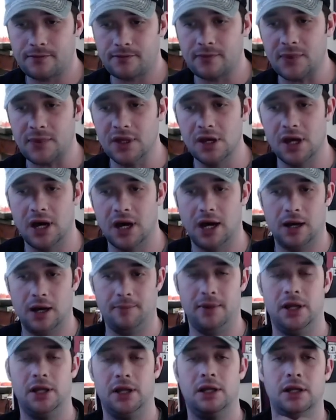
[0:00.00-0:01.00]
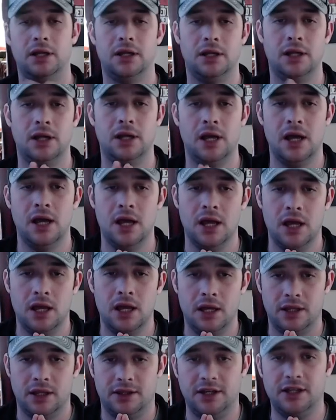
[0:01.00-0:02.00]

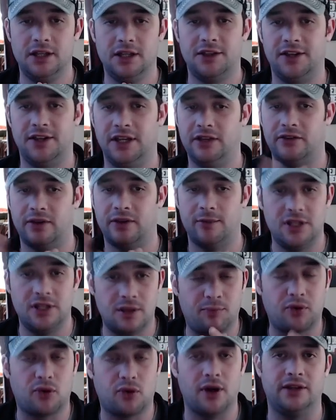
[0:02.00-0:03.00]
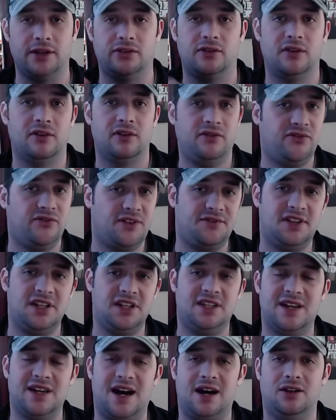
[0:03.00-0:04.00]
The other thing is, I mean, the price,
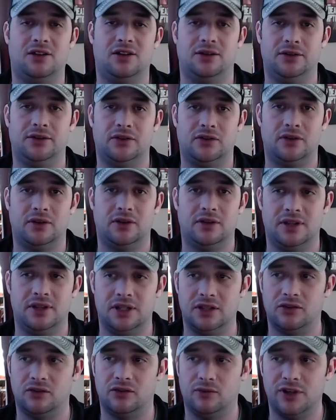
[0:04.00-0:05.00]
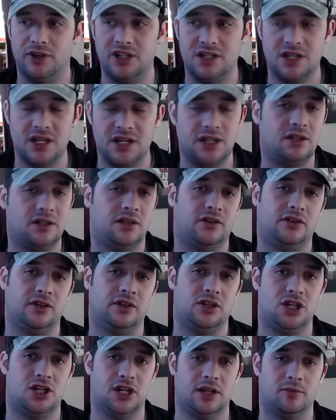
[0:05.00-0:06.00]
$50 is ridiculously
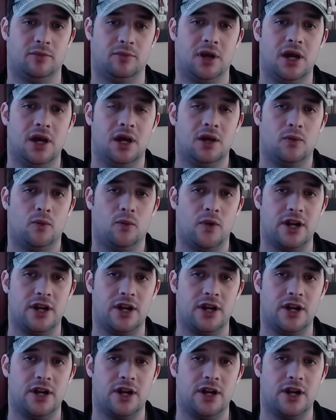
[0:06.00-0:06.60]
cheap when you're